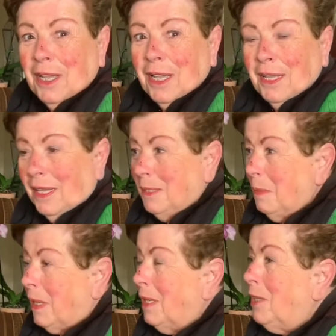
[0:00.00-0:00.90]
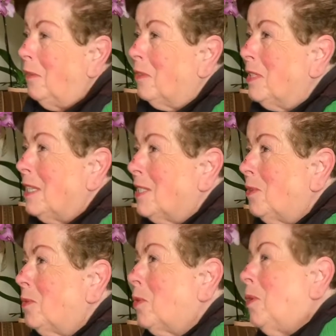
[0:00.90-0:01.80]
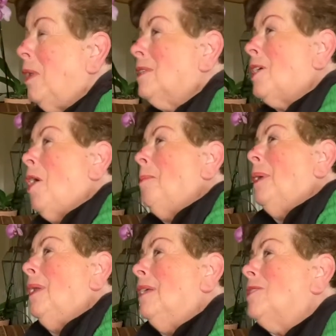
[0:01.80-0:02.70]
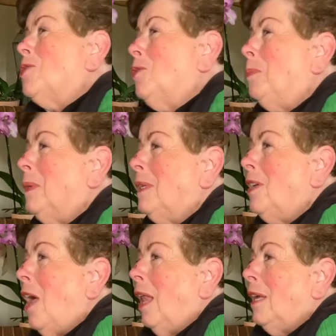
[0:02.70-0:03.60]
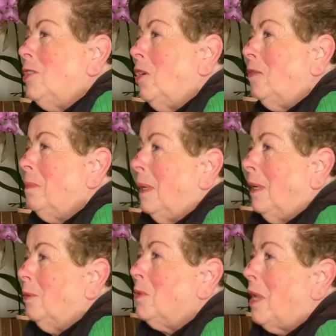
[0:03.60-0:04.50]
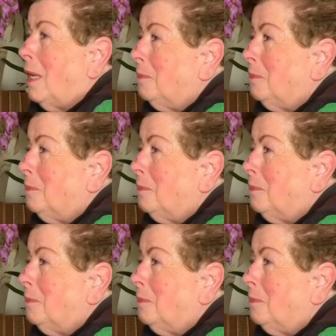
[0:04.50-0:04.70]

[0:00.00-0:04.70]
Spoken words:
Doesn't make any difference. It's common, it's stupid knowledge. Everybody knows that.